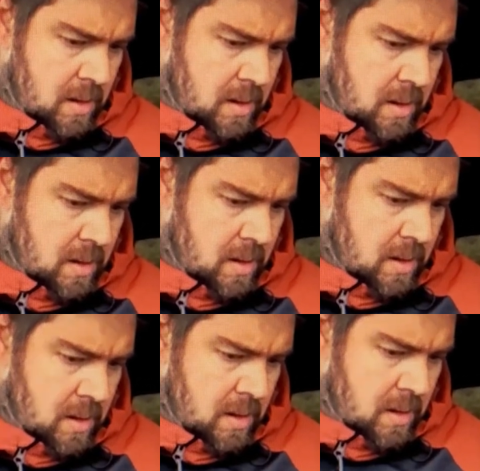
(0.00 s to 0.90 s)

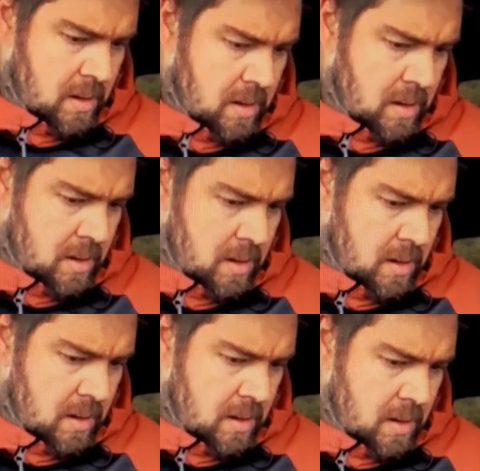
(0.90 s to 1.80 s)

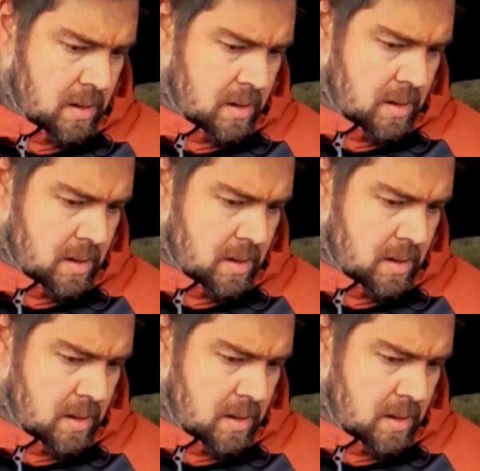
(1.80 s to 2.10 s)
(no one is talking)